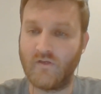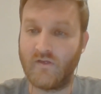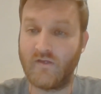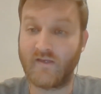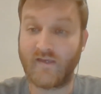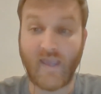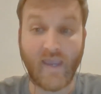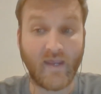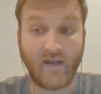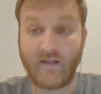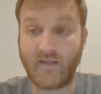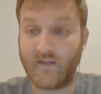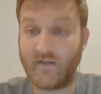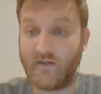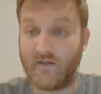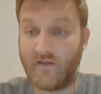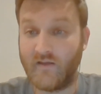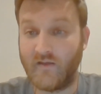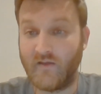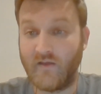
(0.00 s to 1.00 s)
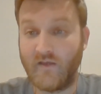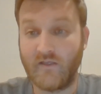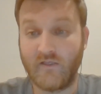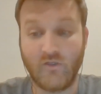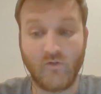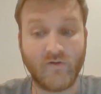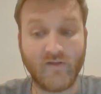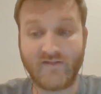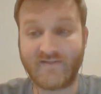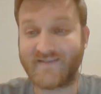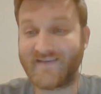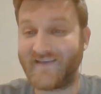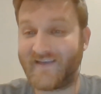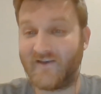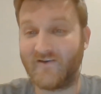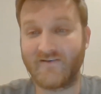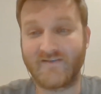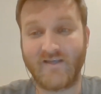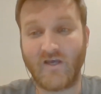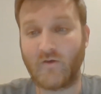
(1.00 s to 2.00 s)
Can it? You can sit
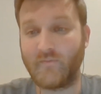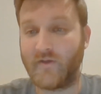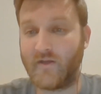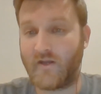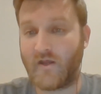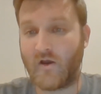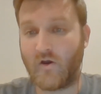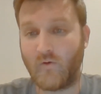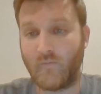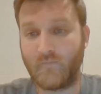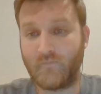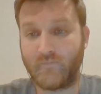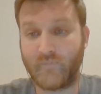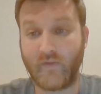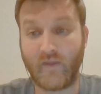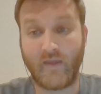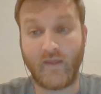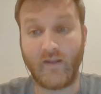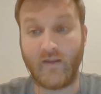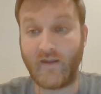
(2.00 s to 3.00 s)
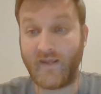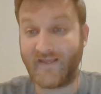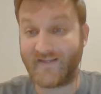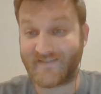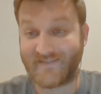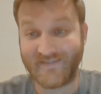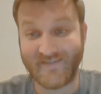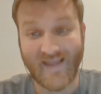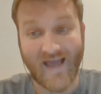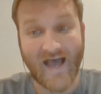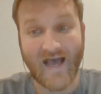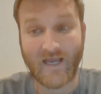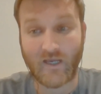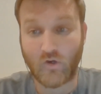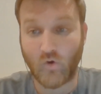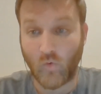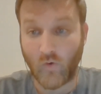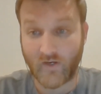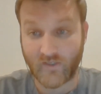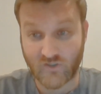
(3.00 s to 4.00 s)
here and tell me no. And it's not
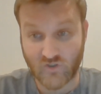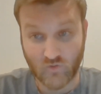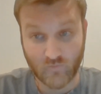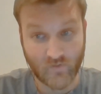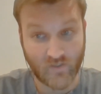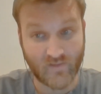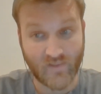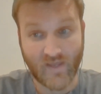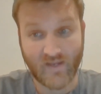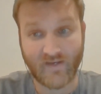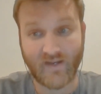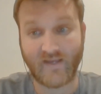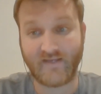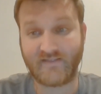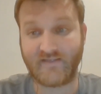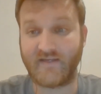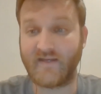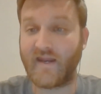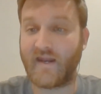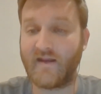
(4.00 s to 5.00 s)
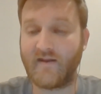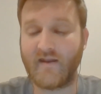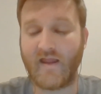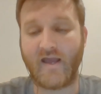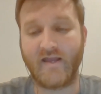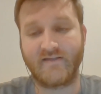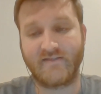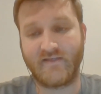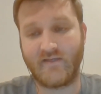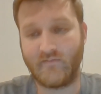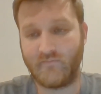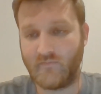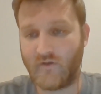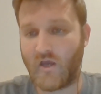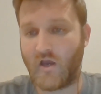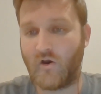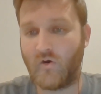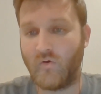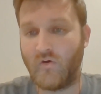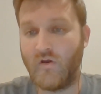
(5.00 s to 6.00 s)
going to be that 1989 team,
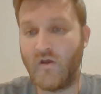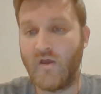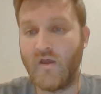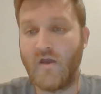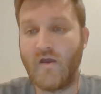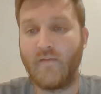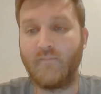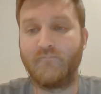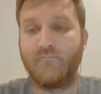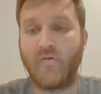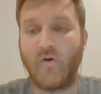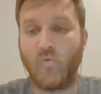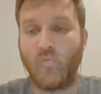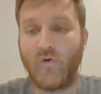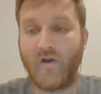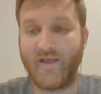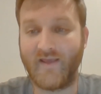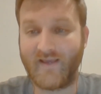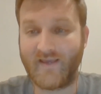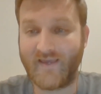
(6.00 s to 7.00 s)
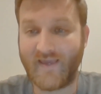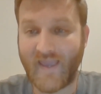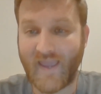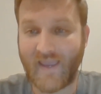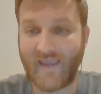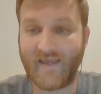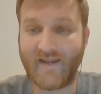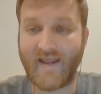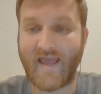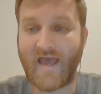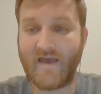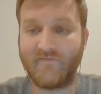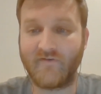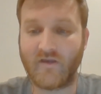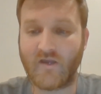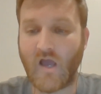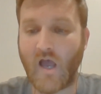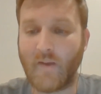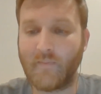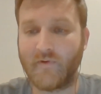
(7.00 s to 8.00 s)
no. But what it can have
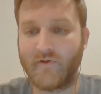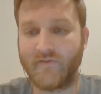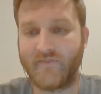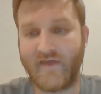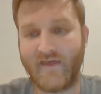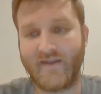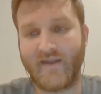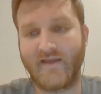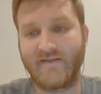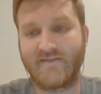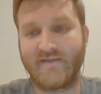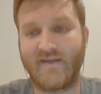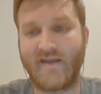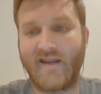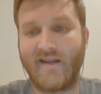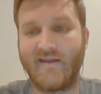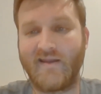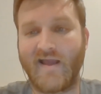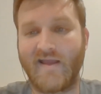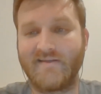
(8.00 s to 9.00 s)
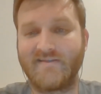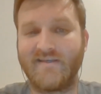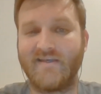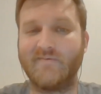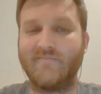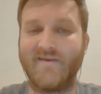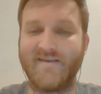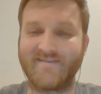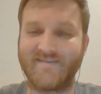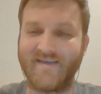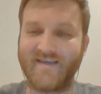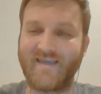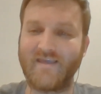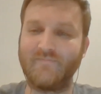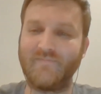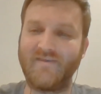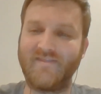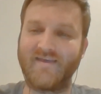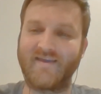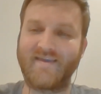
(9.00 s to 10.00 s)
in common with that 1989 team is it can
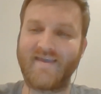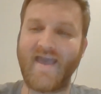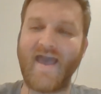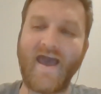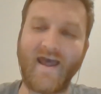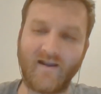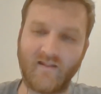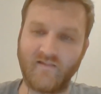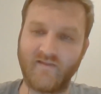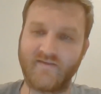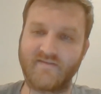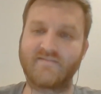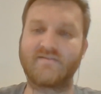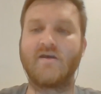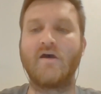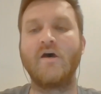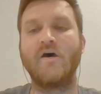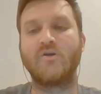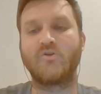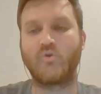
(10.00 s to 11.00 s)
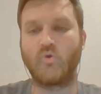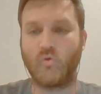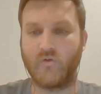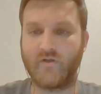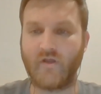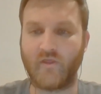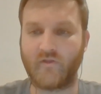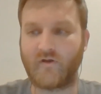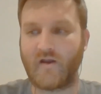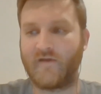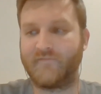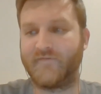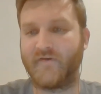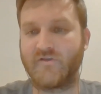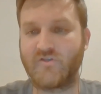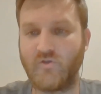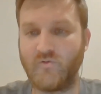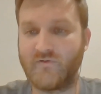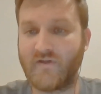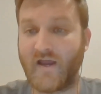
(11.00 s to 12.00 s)
be the catalyst to another
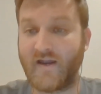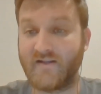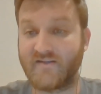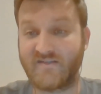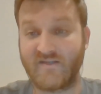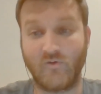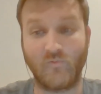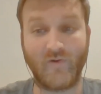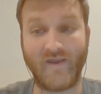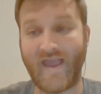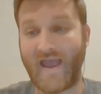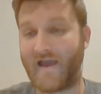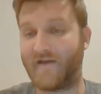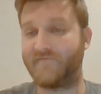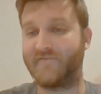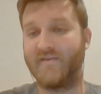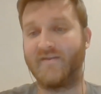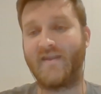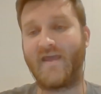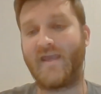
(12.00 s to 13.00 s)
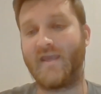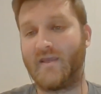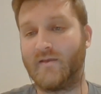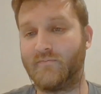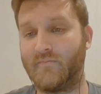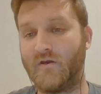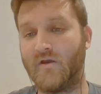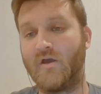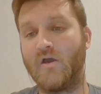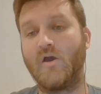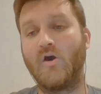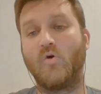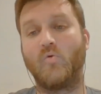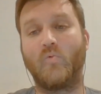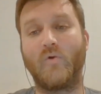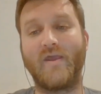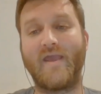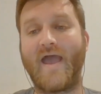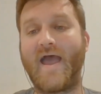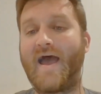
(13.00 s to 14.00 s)
FSU dynasty. We have the name.
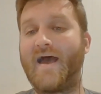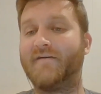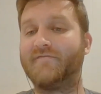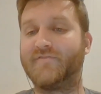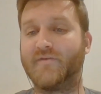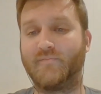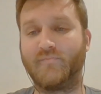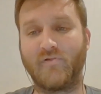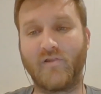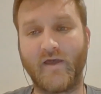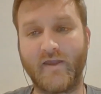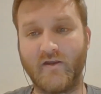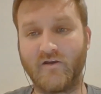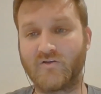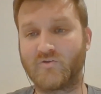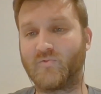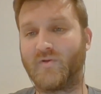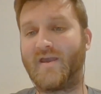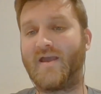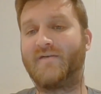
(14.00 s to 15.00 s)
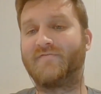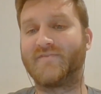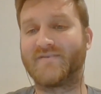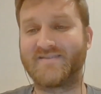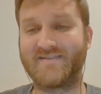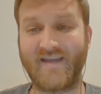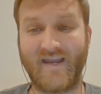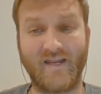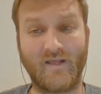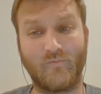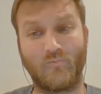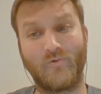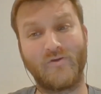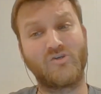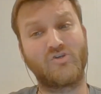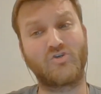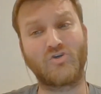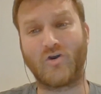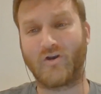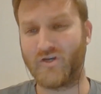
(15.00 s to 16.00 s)
We have the players. We have the stadium. We
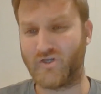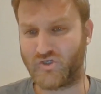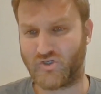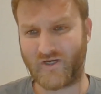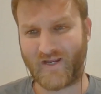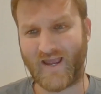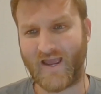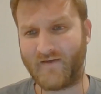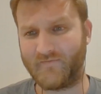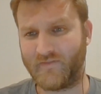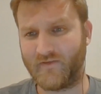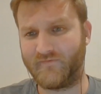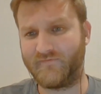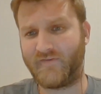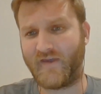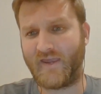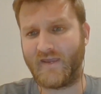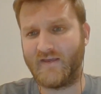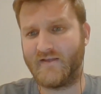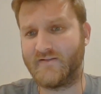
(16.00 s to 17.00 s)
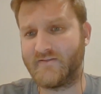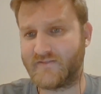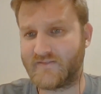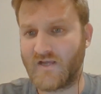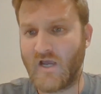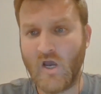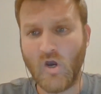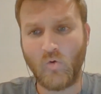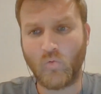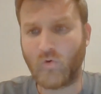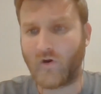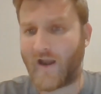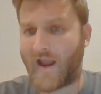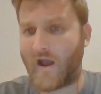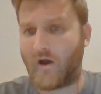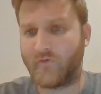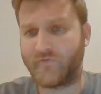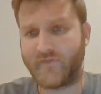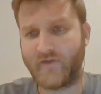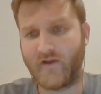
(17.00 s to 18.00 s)
sure as shit have the fans. We're
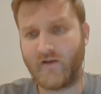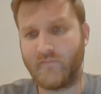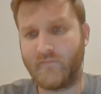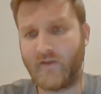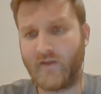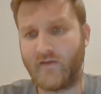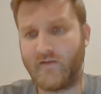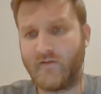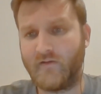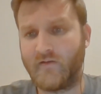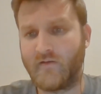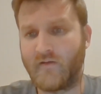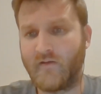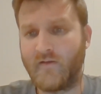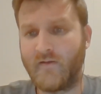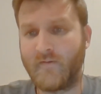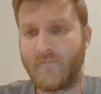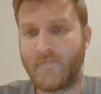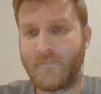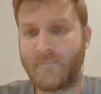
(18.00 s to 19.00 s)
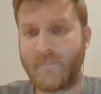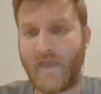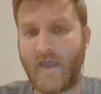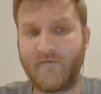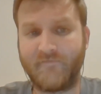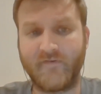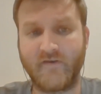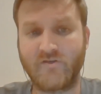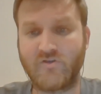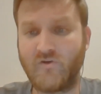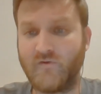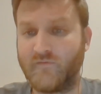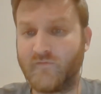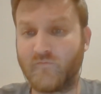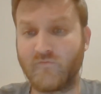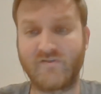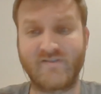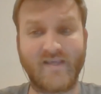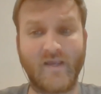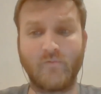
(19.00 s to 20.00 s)
out there, man.
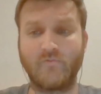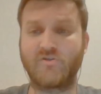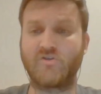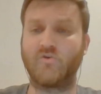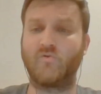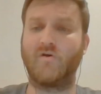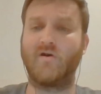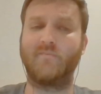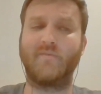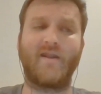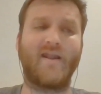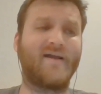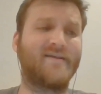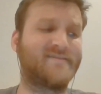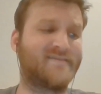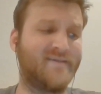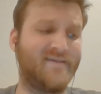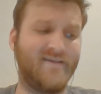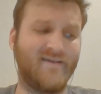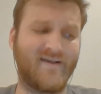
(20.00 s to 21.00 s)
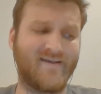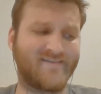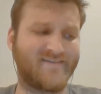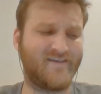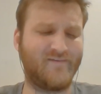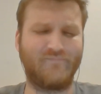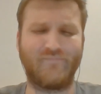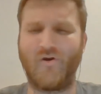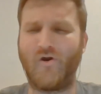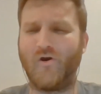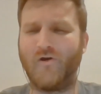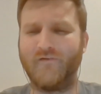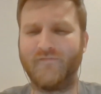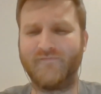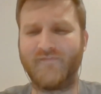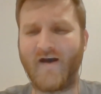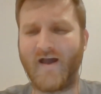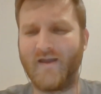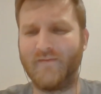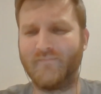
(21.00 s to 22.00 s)
FSU, say what you will, man. I see Paul
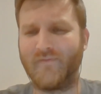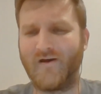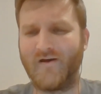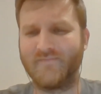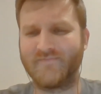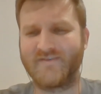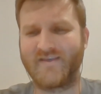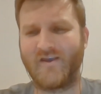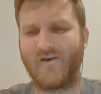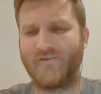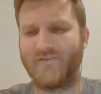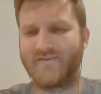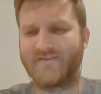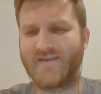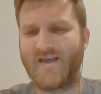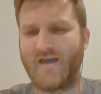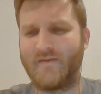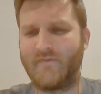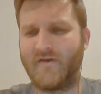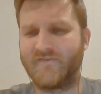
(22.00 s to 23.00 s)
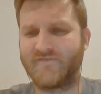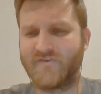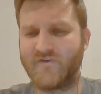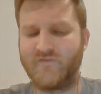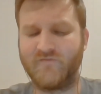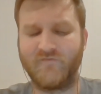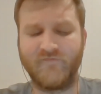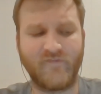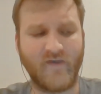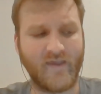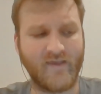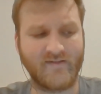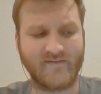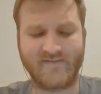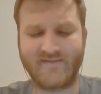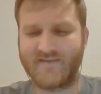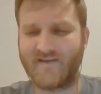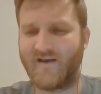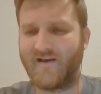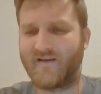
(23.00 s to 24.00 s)
Feinbaum say all the time FSU fans
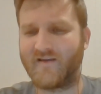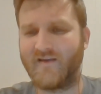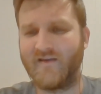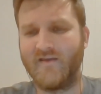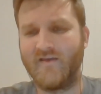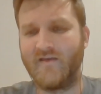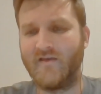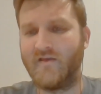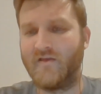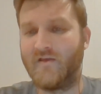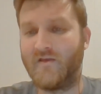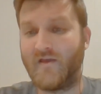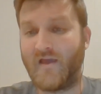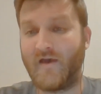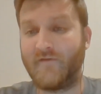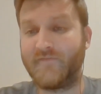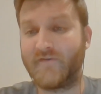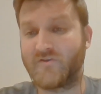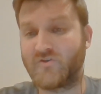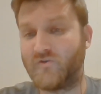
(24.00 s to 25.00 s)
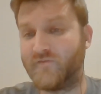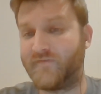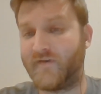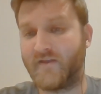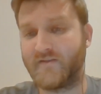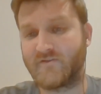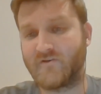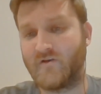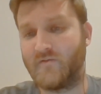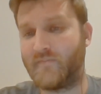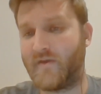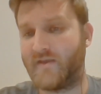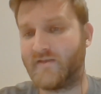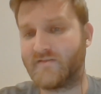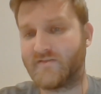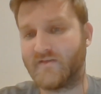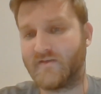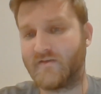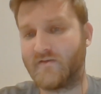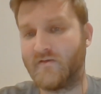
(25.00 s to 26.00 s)
suck. FSU fans are
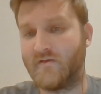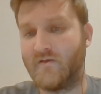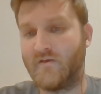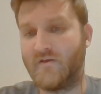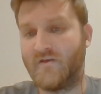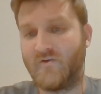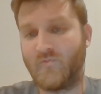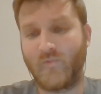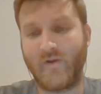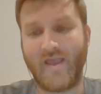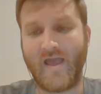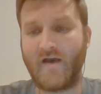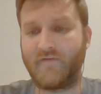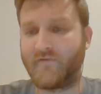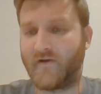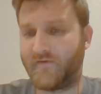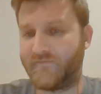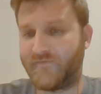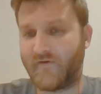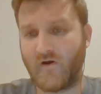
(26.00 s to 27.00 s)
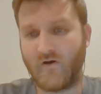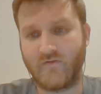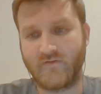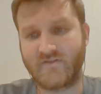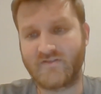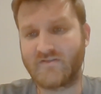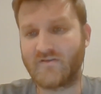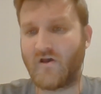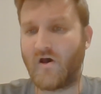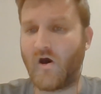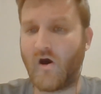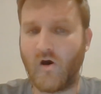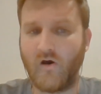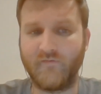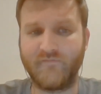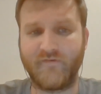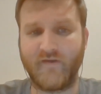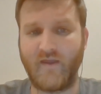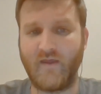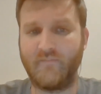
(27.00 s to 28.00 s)
amazing. We have our faults. All
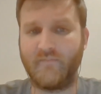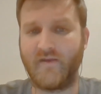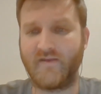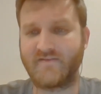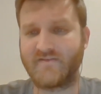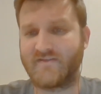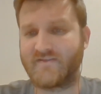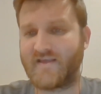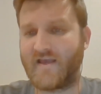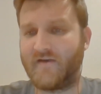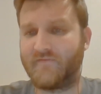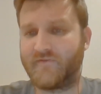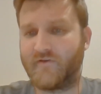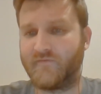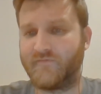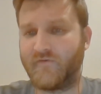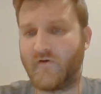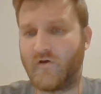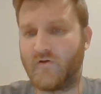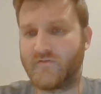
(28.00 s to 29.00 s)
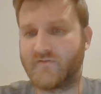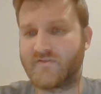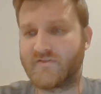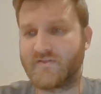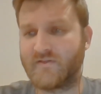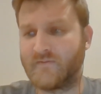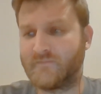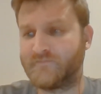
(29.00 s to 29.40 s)
fan bases have their faults.